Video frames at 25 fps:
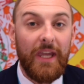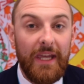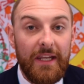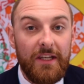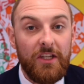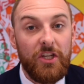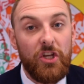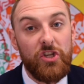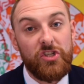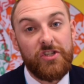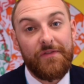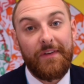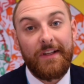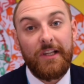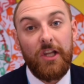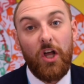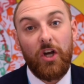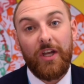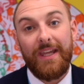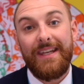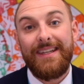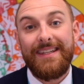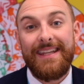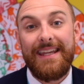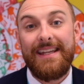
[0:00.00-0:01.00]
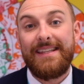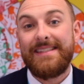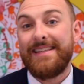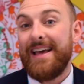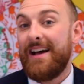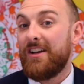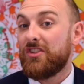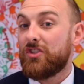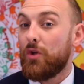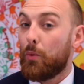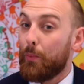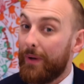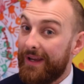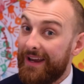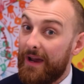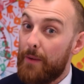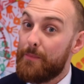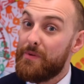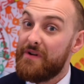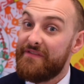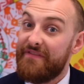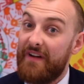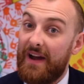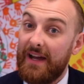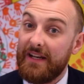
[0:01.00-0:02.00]
in using the login details that we have
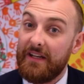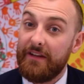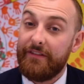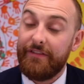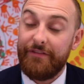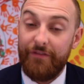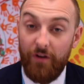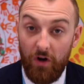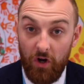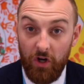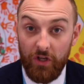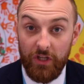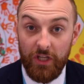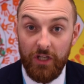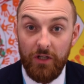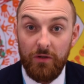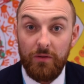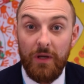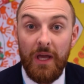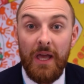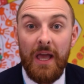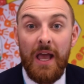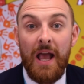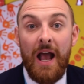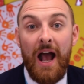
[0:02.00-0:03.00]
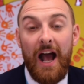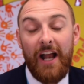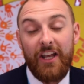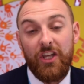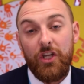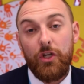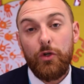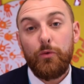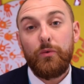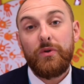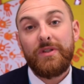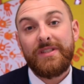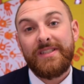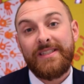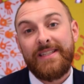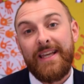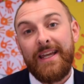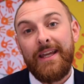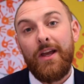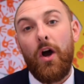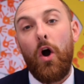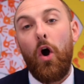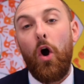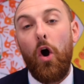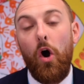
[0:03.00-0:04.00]
provided for you, and you will
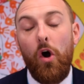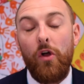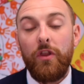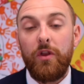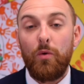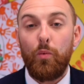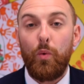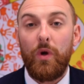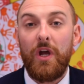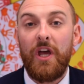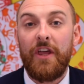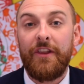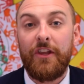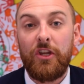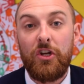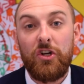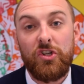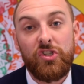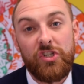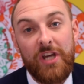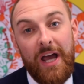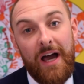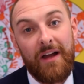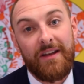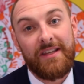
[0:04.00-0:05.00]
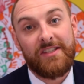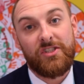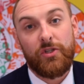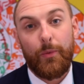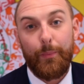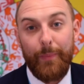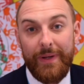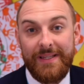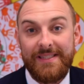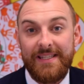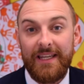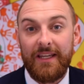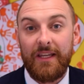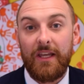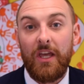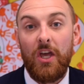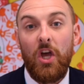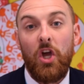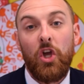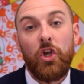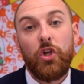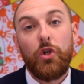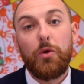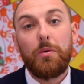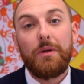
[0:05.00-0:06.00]
see all the work that your child is submitting.
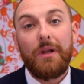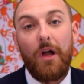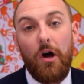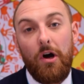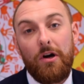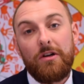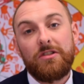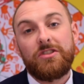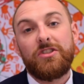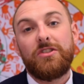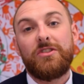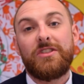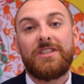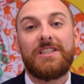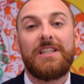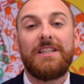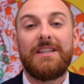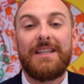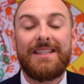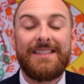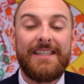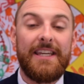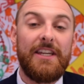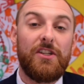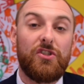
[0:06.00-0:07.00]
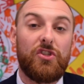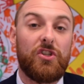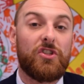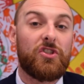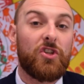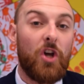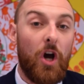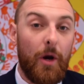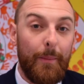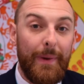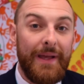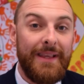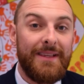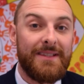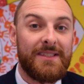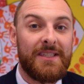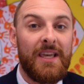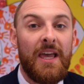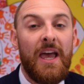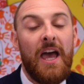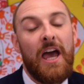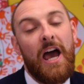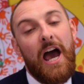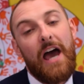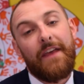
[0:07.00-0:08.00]
You will also see the teacher's
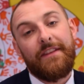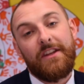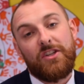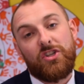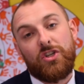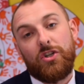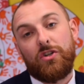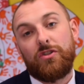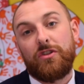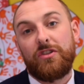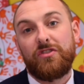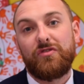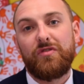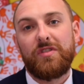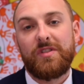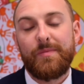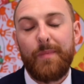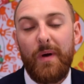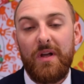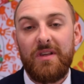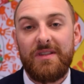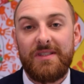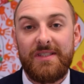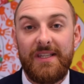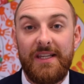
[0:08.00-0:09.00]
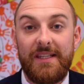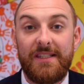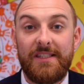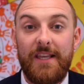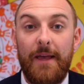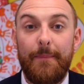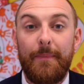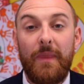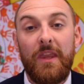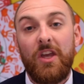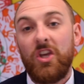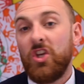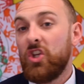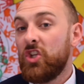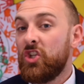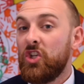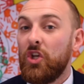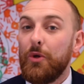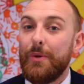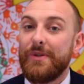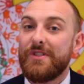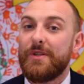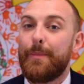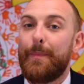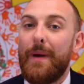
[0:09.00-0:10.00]
comments and the children's responses.
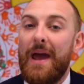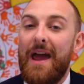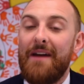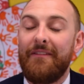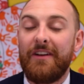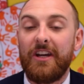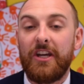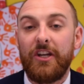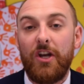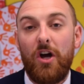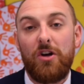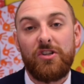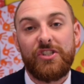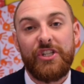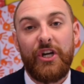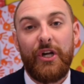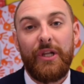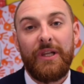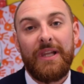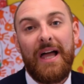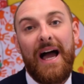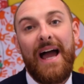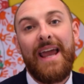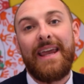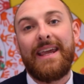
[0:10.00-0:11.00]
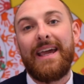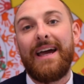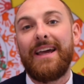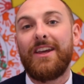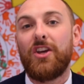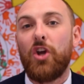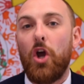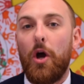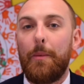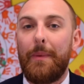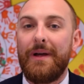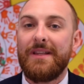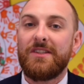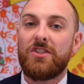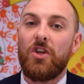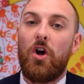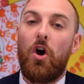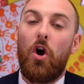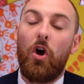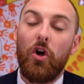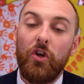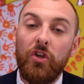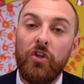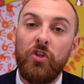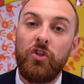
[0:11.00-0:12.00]
You as a parent can also like and comment
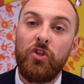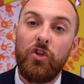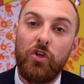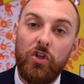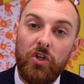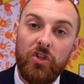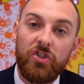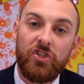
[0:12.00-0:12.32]
on your